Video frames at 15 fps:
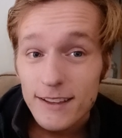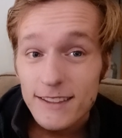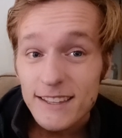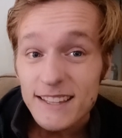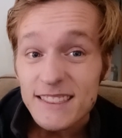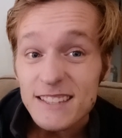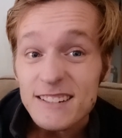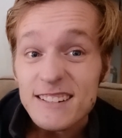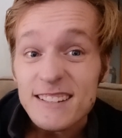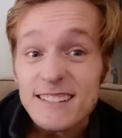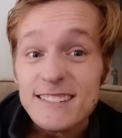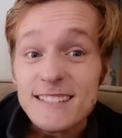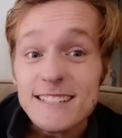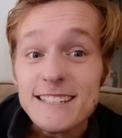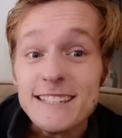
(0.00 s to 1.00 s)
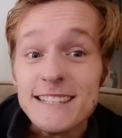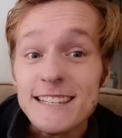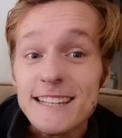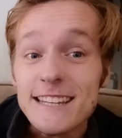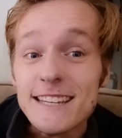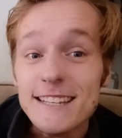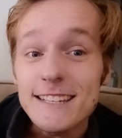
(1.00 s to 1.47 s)
That there doesn't
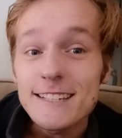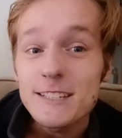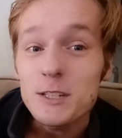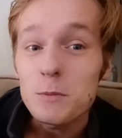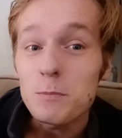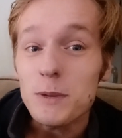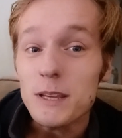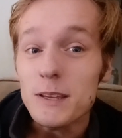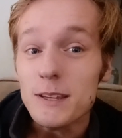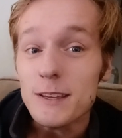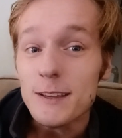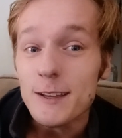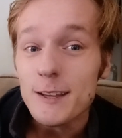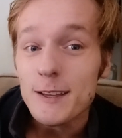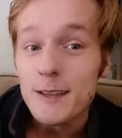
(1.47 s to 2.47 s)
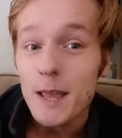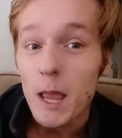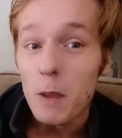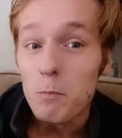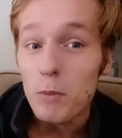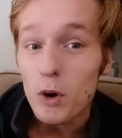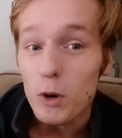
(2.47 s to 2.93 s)
need to be
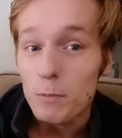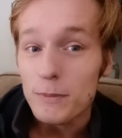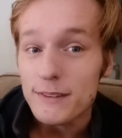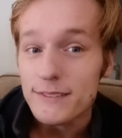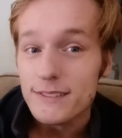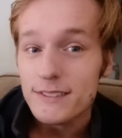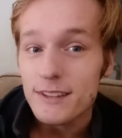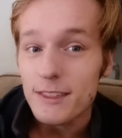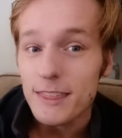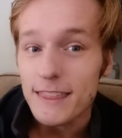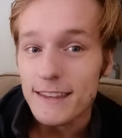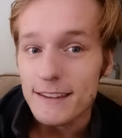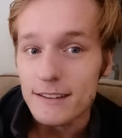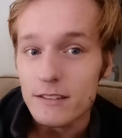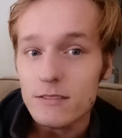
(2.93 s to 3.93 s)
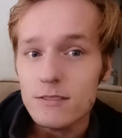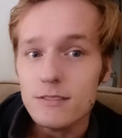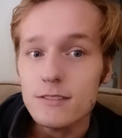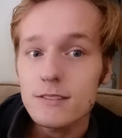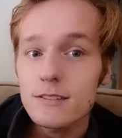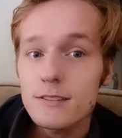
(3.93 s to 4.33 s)
a purpose to things.